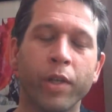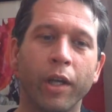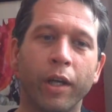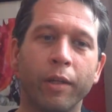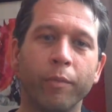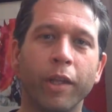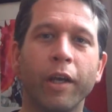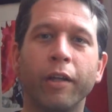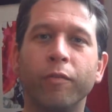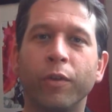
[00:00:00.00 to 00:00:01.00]
The
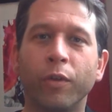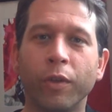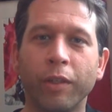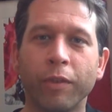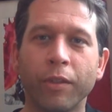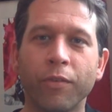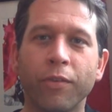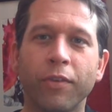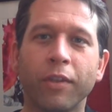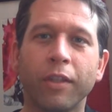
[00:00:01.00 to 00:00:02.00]
hunt for
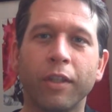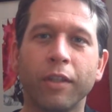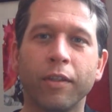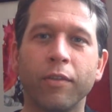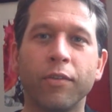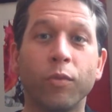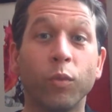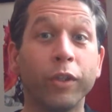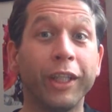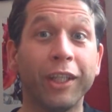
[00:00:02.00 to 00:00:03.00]
Grievous is
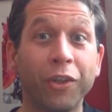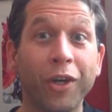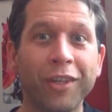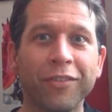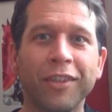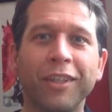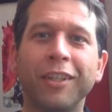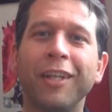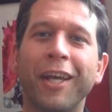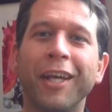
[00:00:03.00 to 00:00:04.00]
really
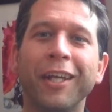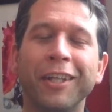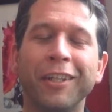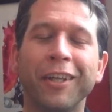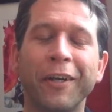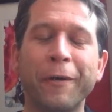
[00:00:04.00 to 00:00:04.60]
interesting, and